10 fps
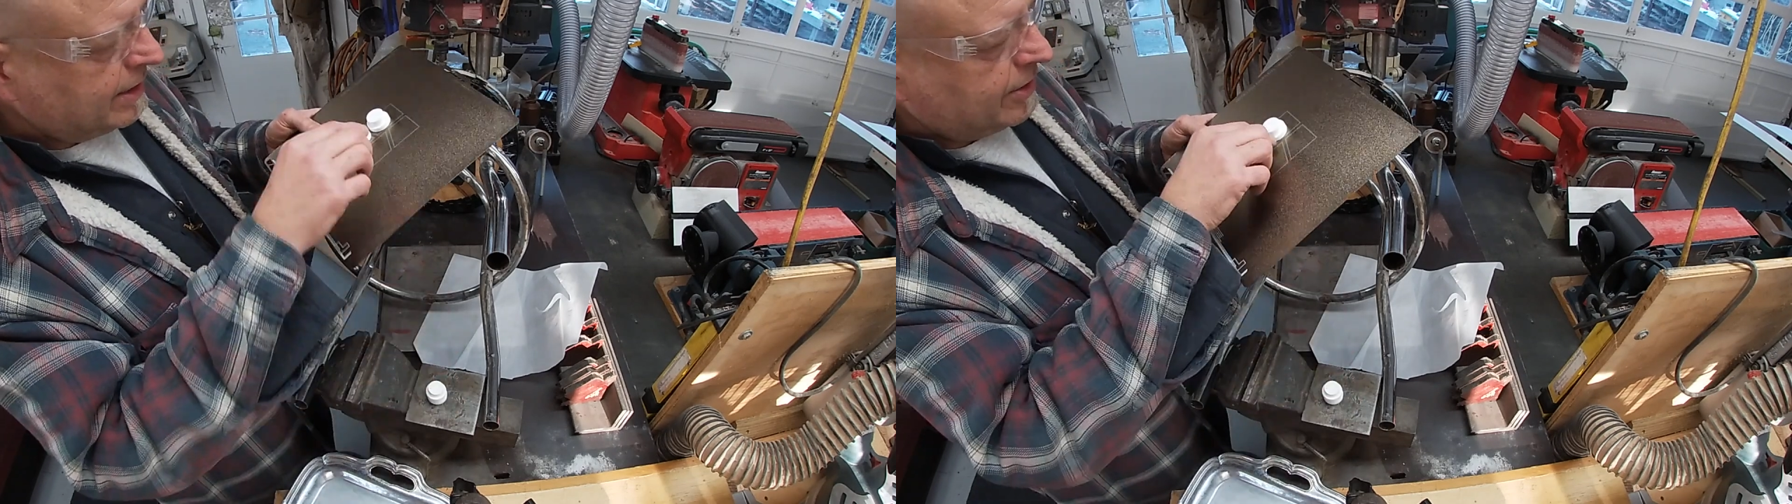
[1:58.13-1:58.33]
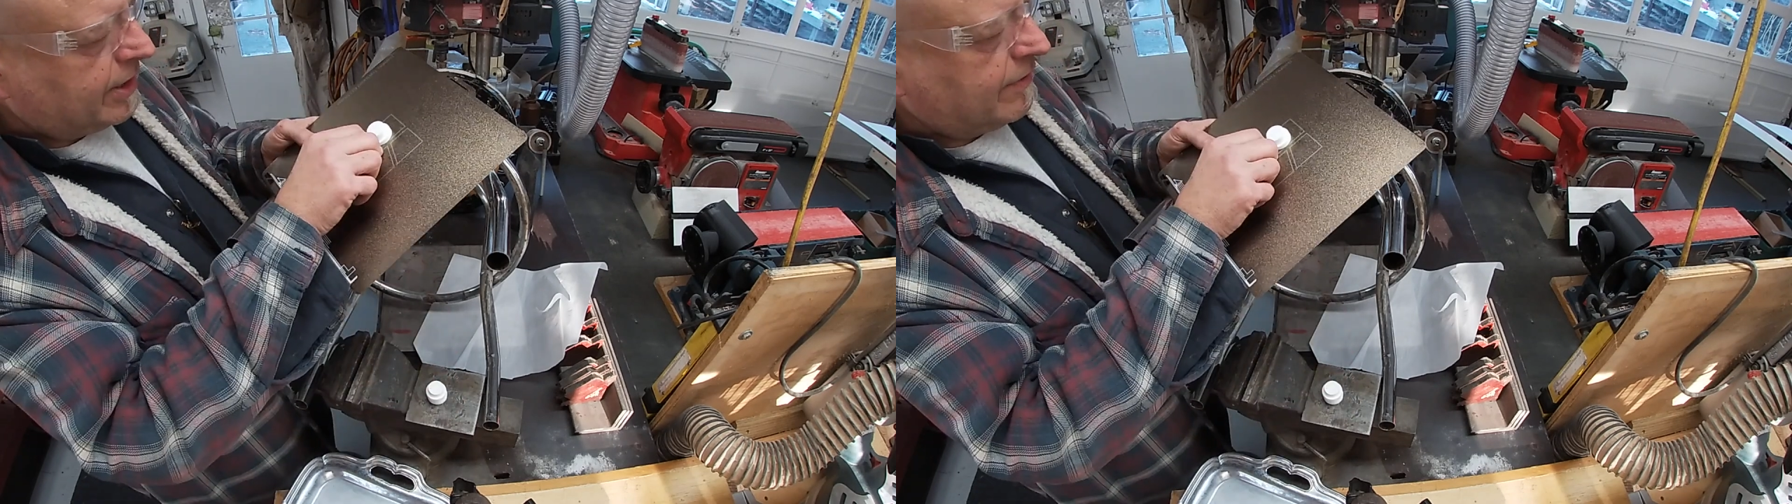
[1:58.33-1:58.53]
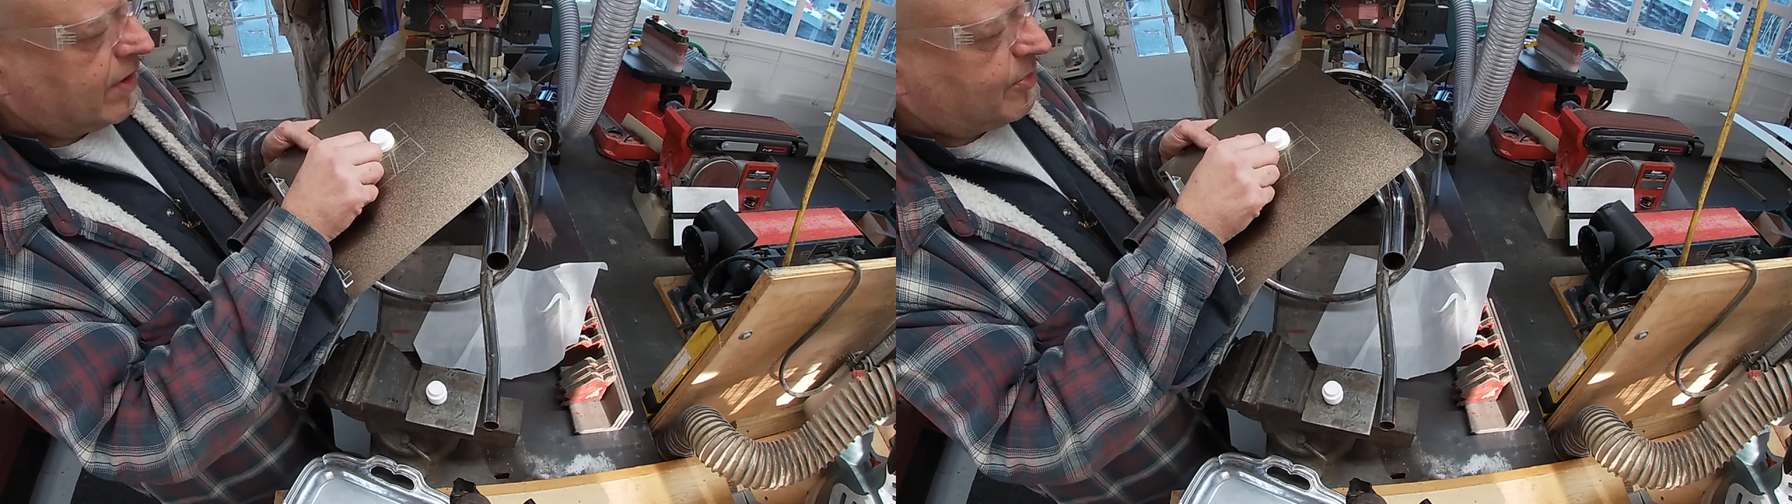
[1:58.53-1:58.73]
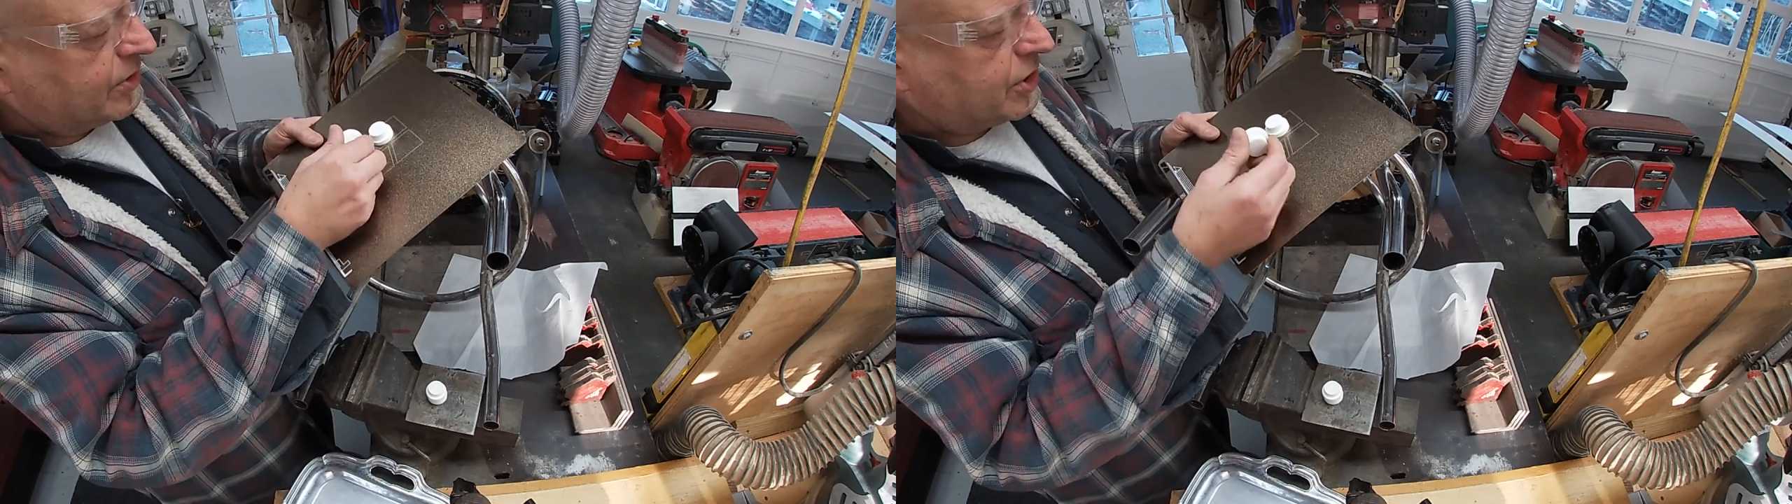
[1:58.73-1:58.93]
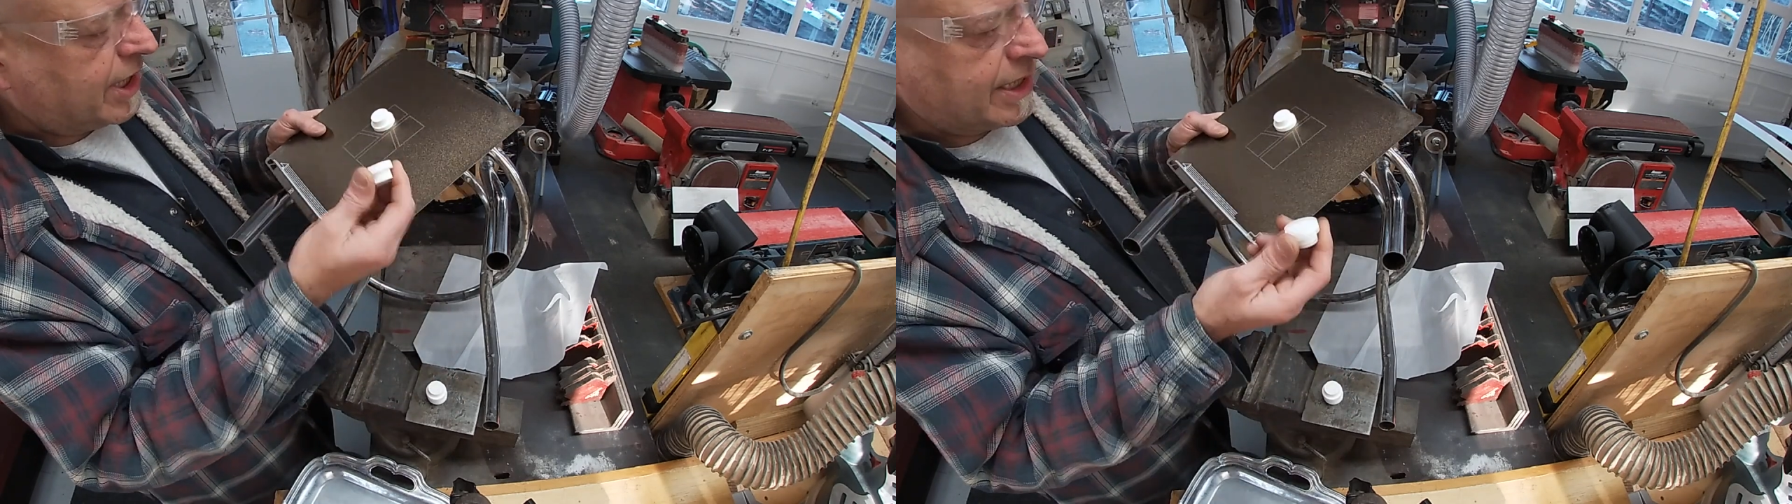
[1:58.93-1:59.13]
you give up
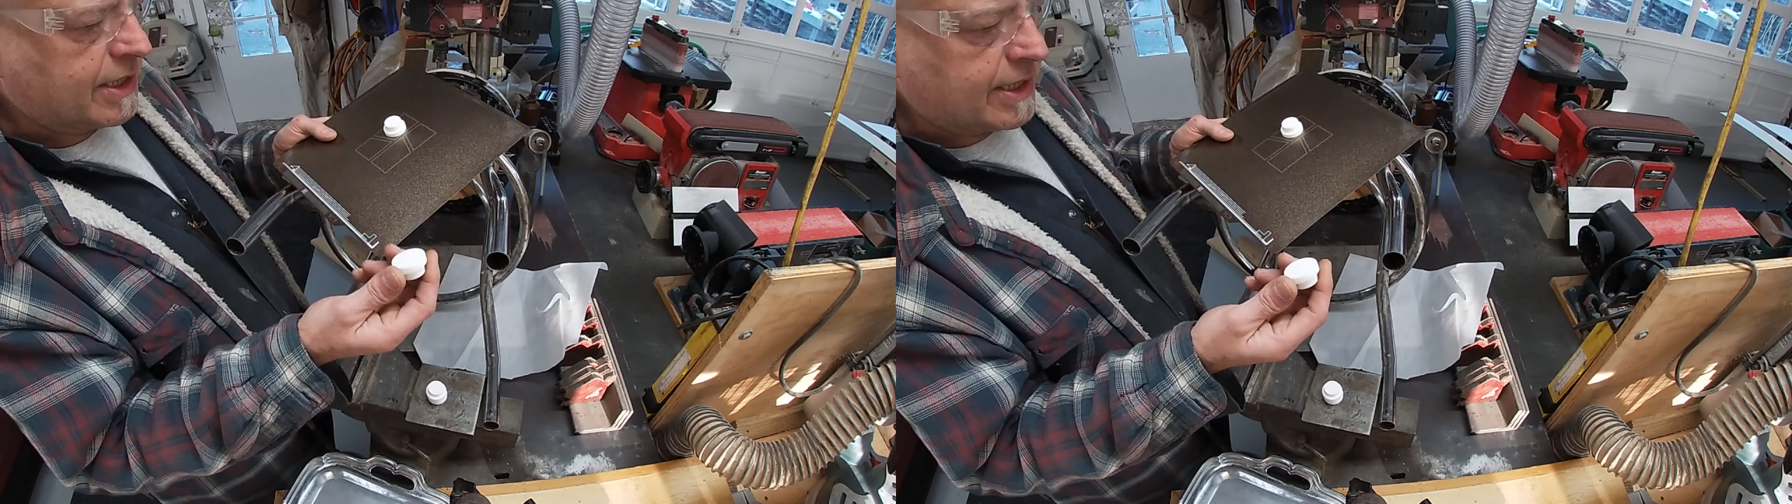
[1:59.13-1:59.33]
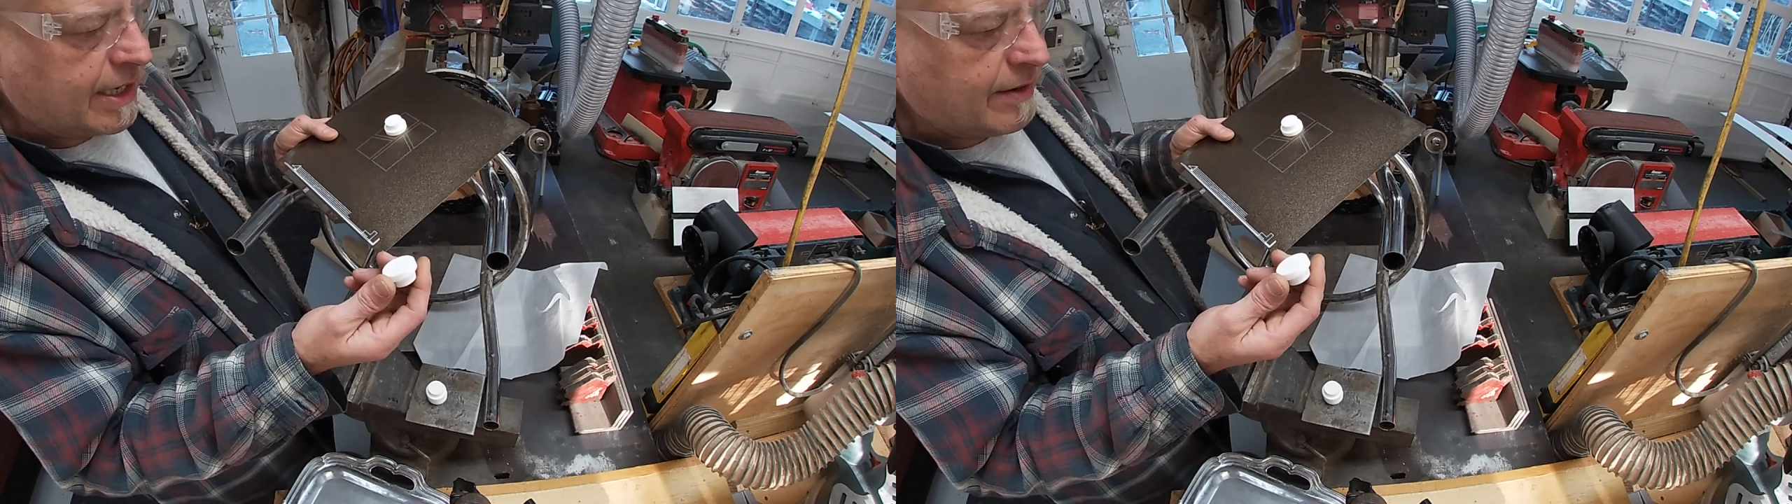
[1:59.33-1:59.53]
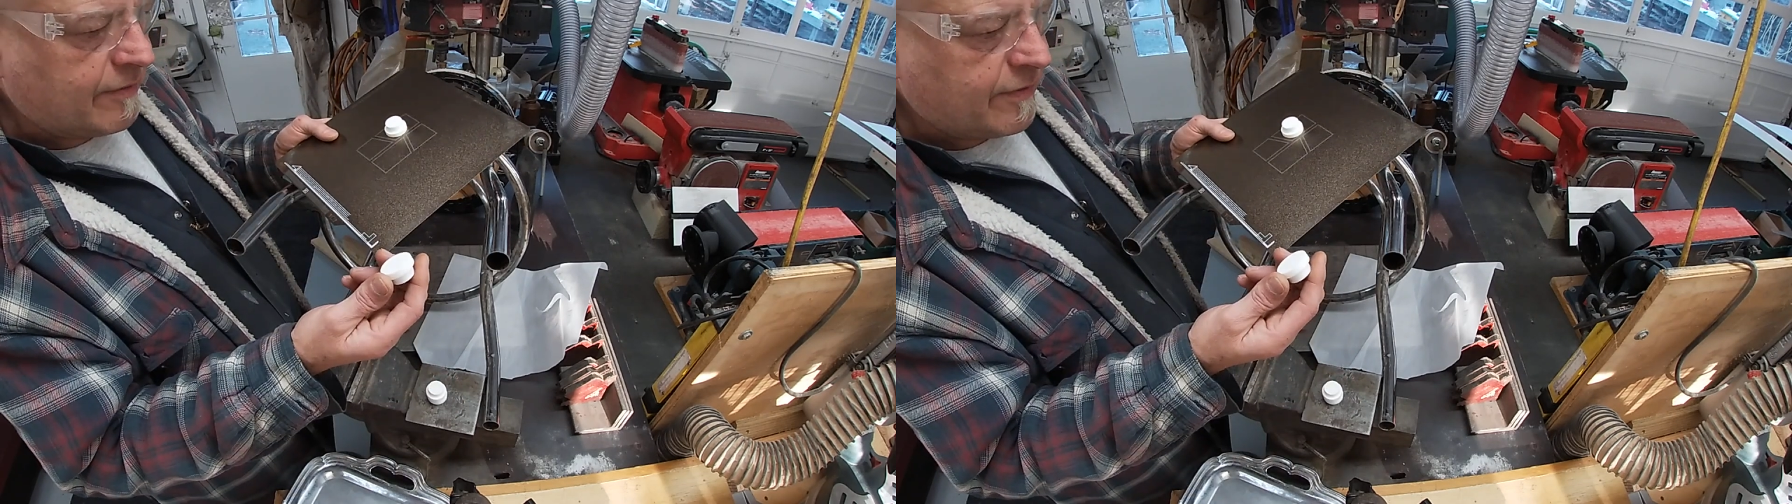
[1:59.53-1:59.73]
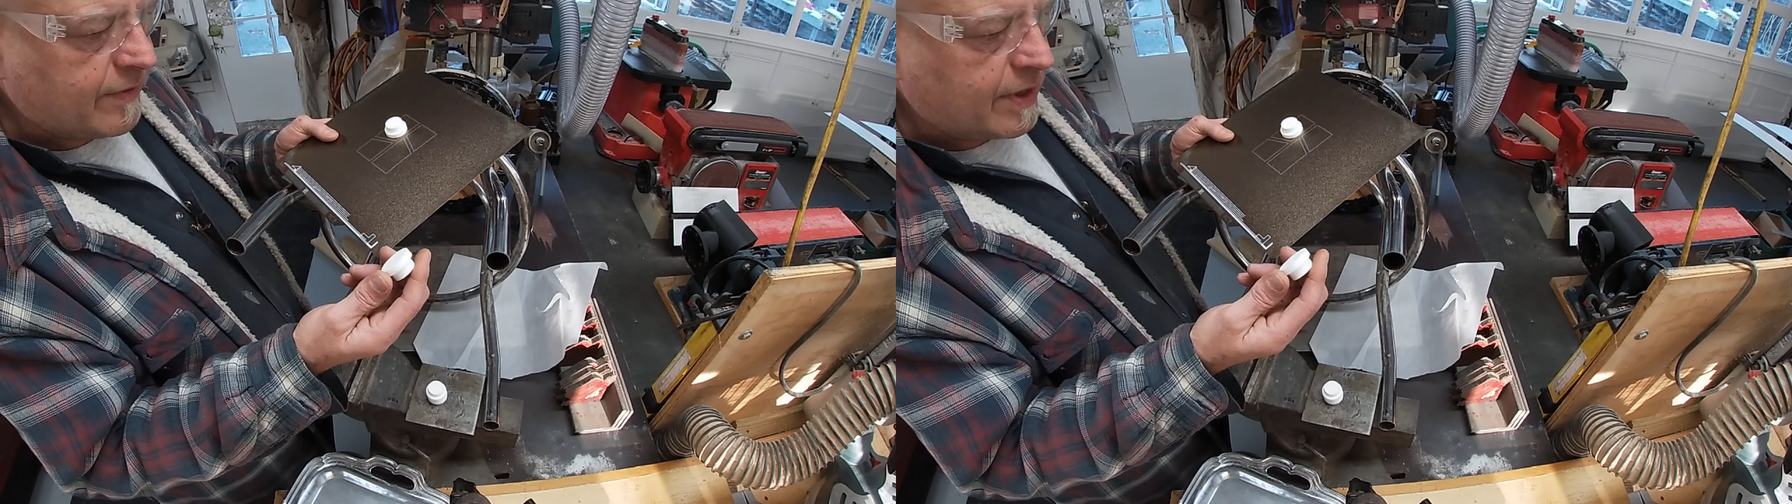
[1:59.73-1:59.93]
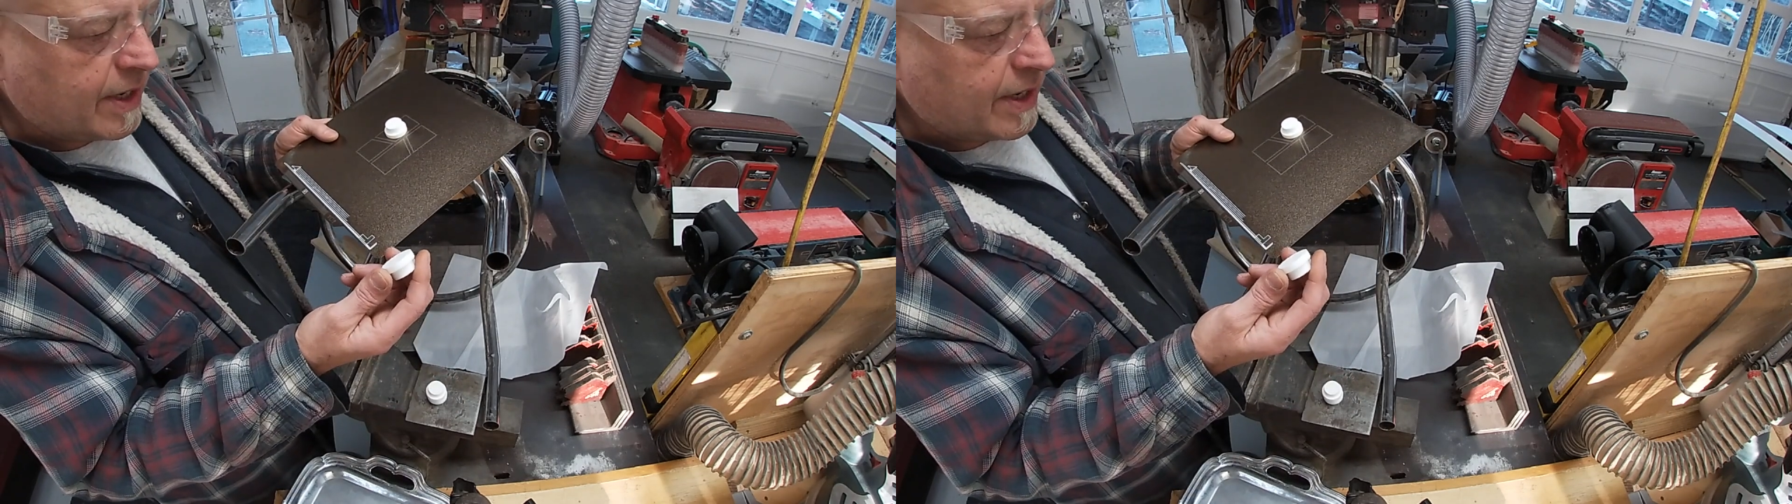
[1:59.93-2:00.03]
on trying to save